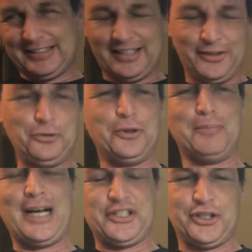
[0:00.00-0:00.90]
get into an
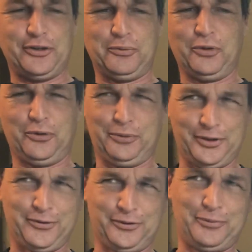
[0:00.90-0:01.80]
imaginary world where
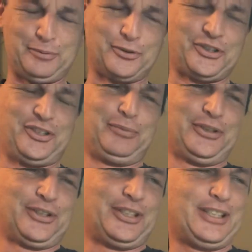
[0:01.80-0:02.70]
they're a little bit more similar.